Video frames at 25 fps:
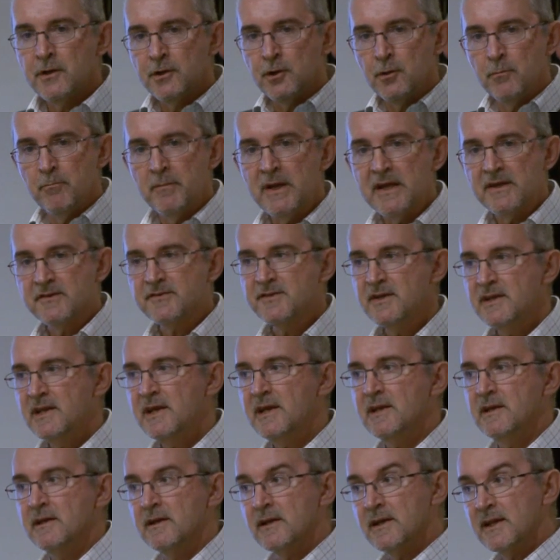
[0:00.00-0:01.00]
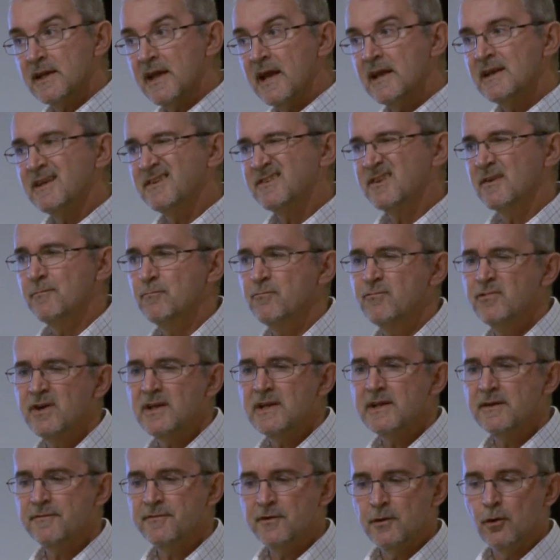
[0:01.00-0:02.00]
you mix it in, and again, it's
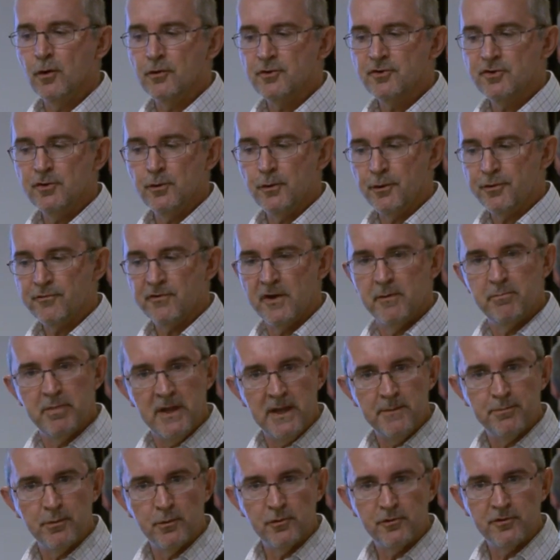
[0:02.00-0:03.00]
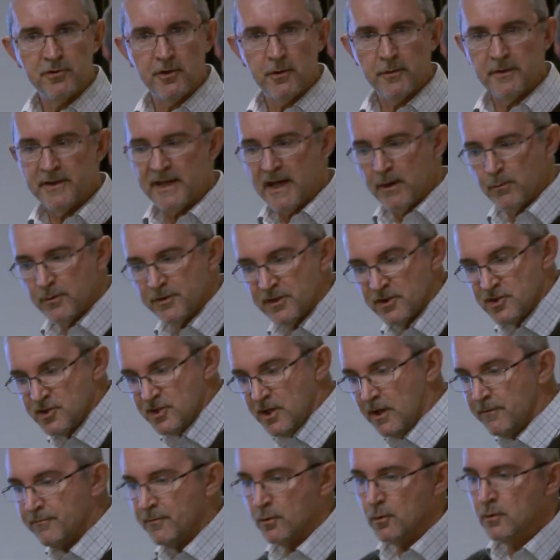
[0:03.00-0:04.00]
really, if you've got 2 or 3 people doing that with the
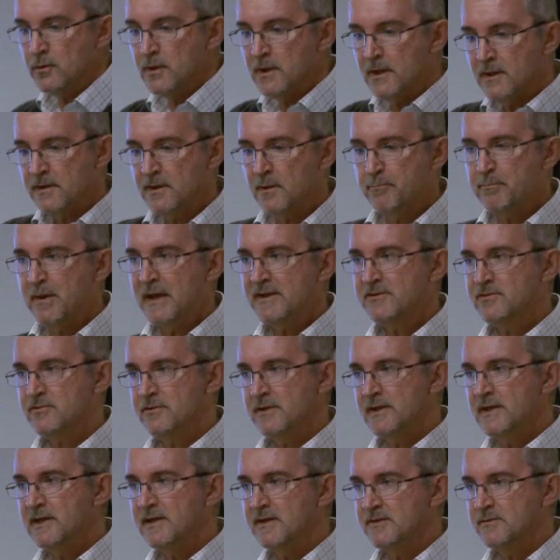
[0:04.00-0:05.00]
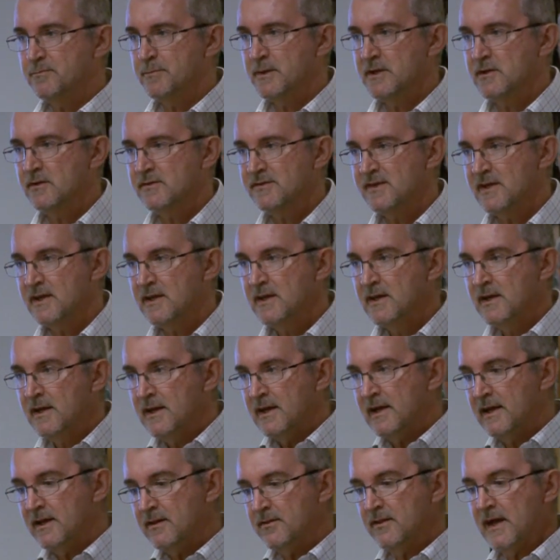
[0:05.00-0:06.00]
shovel, the better it is, because that
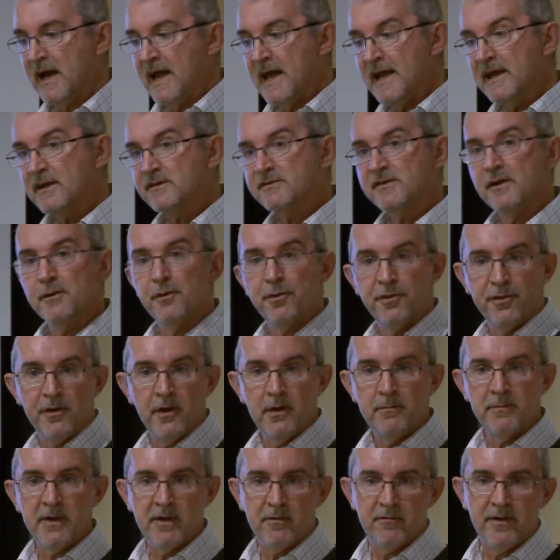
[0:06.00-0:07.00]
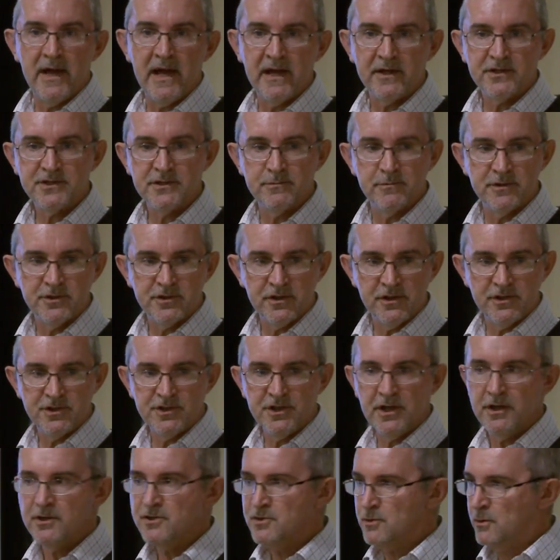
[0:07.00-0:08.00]
exothermic reaction, which I
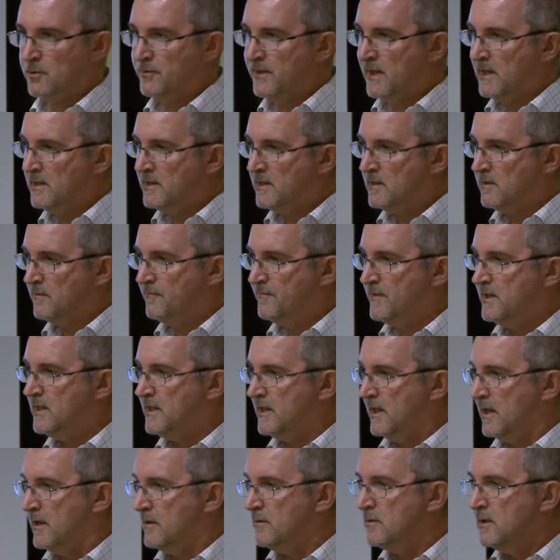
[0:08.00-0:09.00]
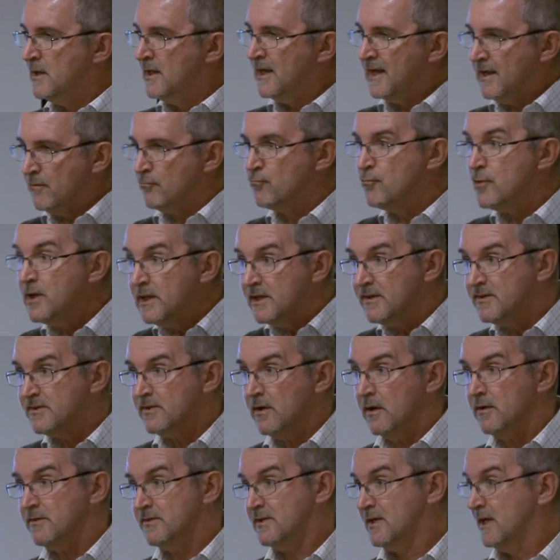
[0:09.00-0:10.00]
showed you on that little video, it really
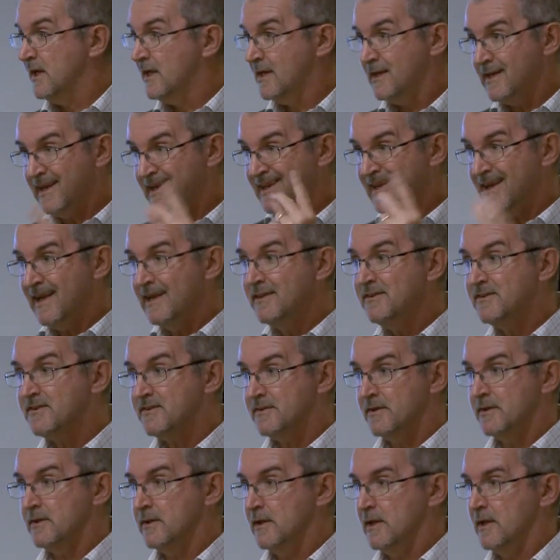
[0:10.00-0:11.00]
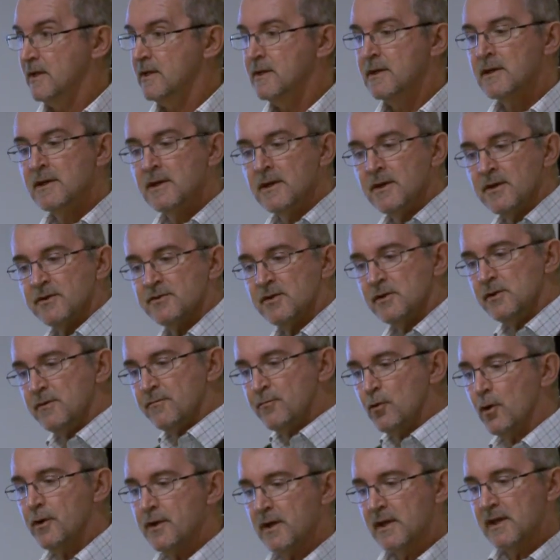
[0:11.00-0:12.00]
starts kicking in instantly. So
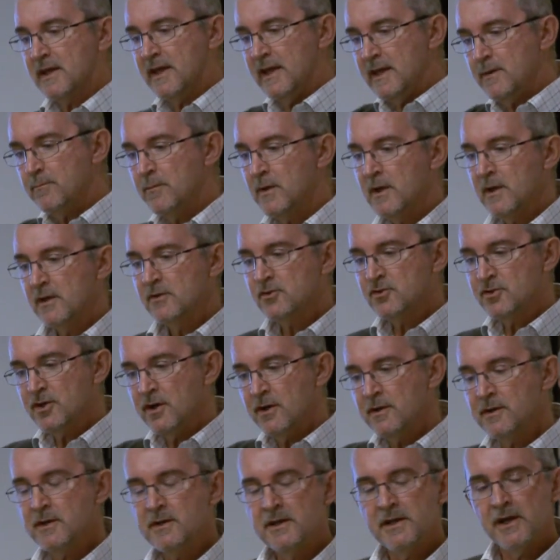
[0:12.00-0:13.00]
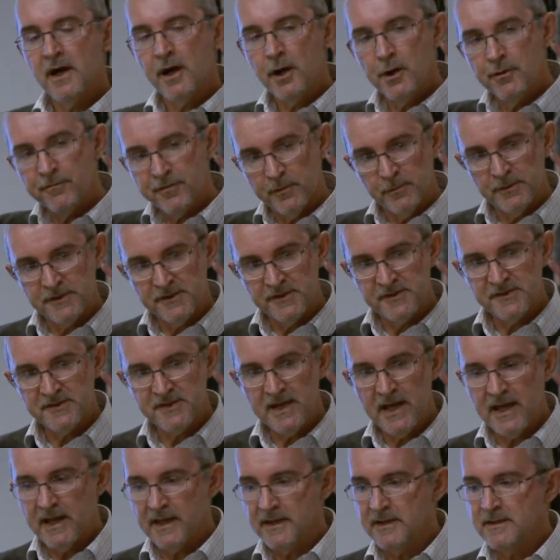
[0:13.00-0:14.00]
you've got to keep turning it over with the
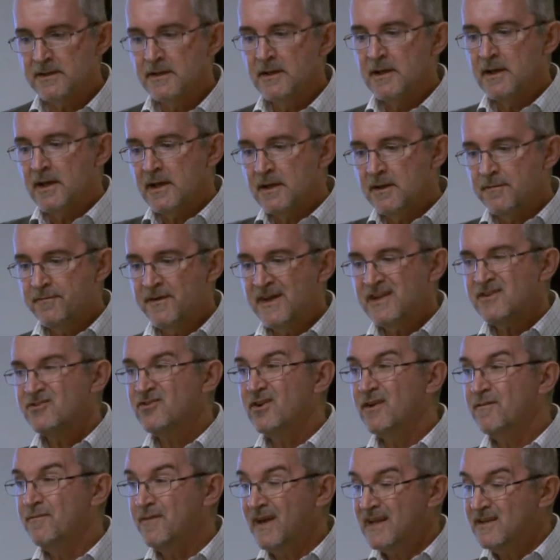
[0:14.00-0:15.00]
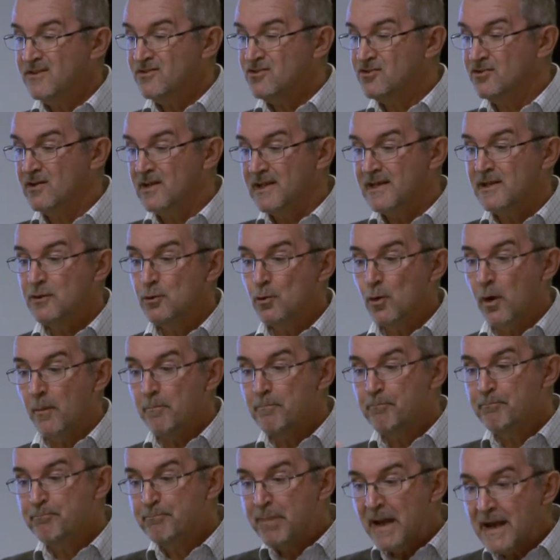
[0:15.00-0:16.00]
sand, and eventually you are
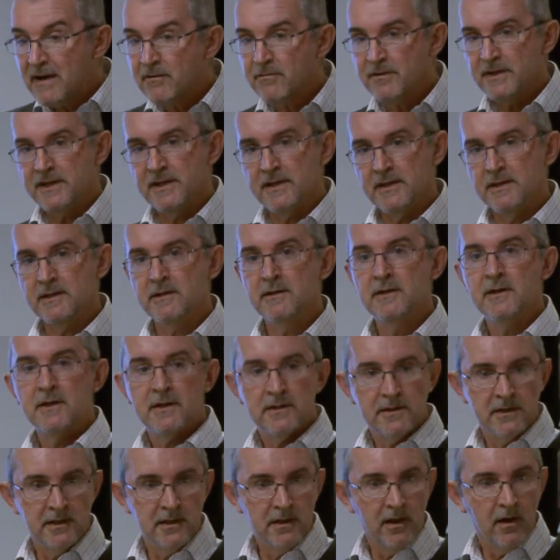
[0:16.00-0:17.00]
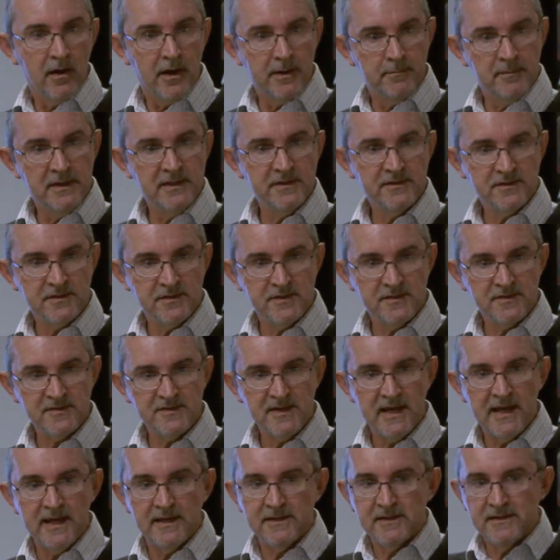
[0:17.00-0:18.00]
burying the lime into the
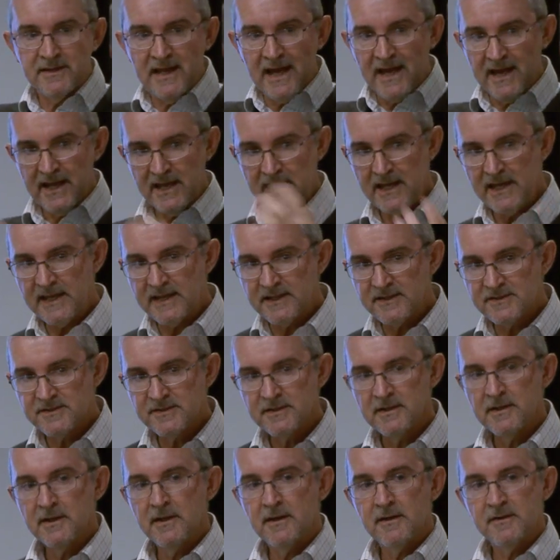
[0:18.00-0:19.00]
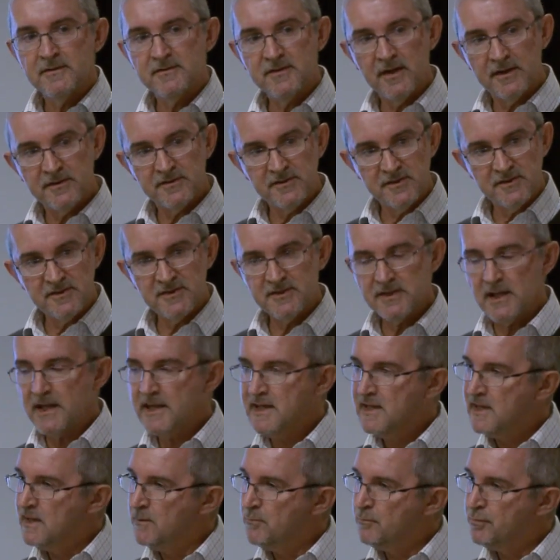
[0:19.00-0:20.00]
sand, and that heat does the
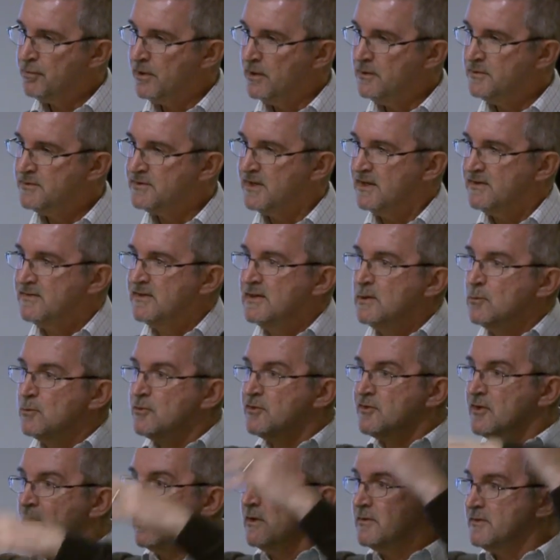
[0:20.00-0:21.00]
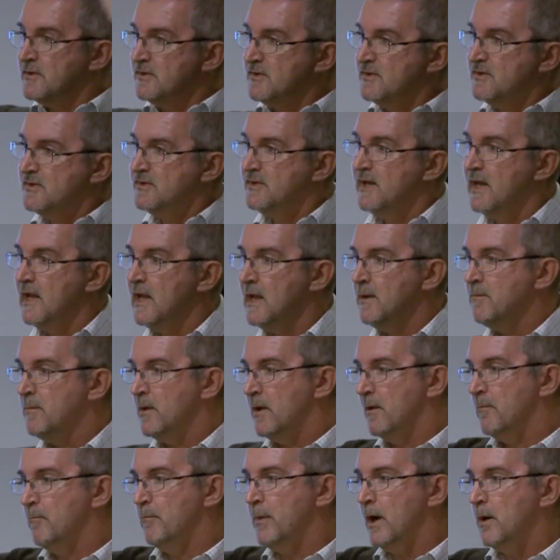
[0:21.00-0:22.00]
slaking process, and it will start to steam
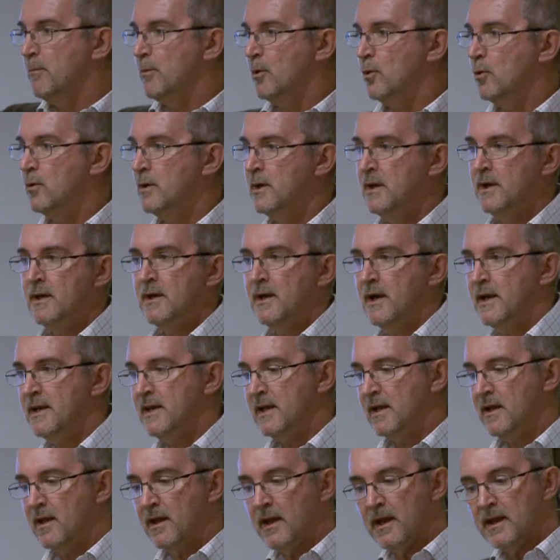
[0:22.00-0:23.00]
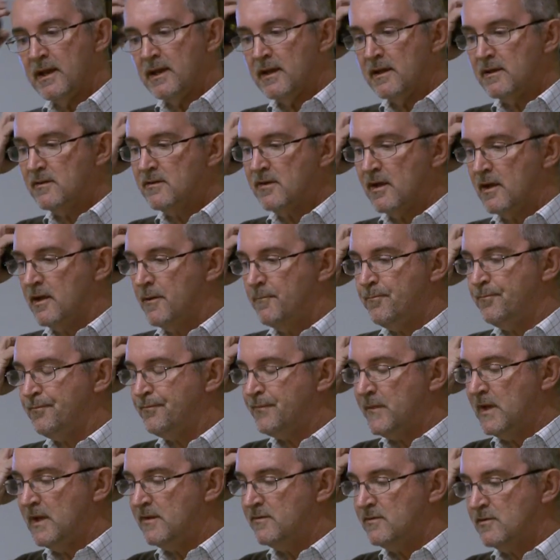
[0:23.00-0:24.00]
and bubble, and it
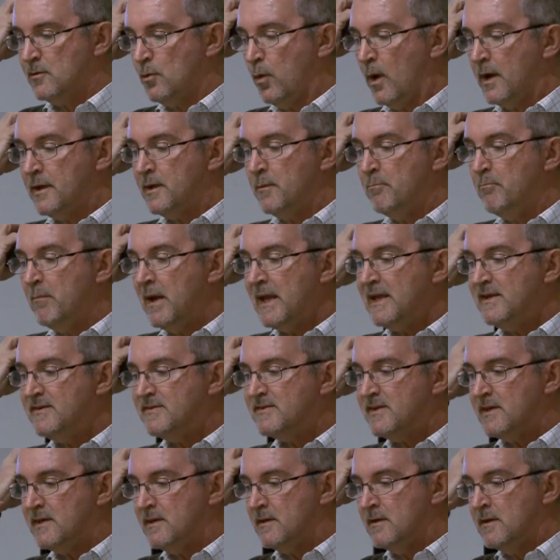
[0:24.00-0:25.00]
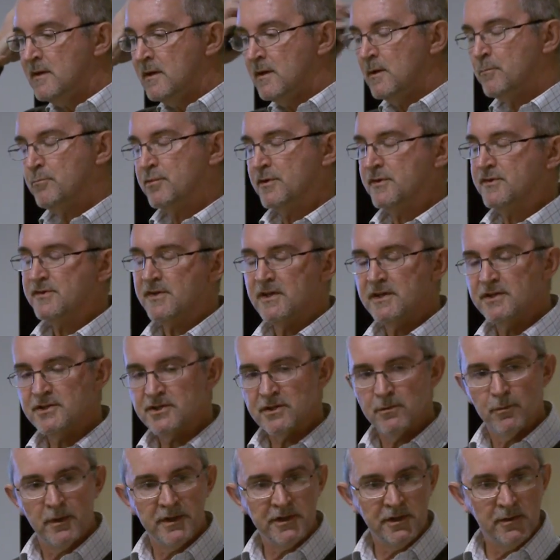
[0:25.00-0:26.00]
is quite an amazing
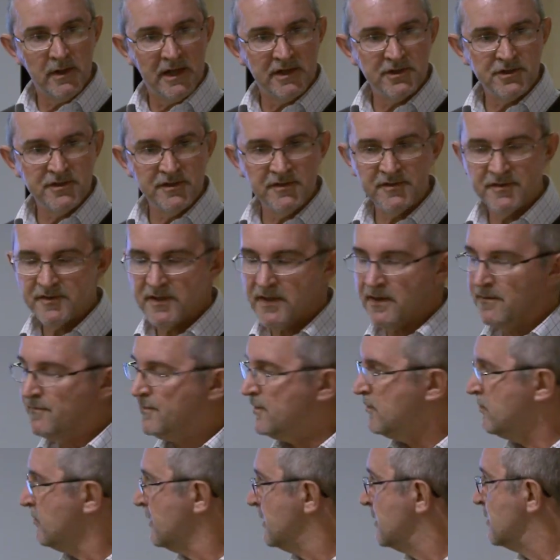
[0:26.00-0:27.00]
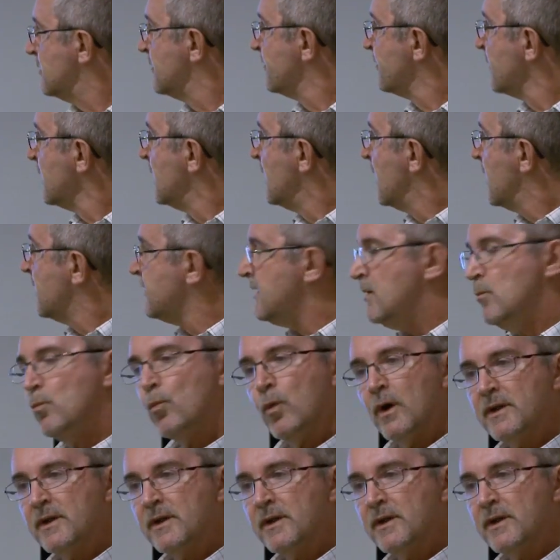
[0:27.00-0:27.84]
procedure when you actually see it for real. And then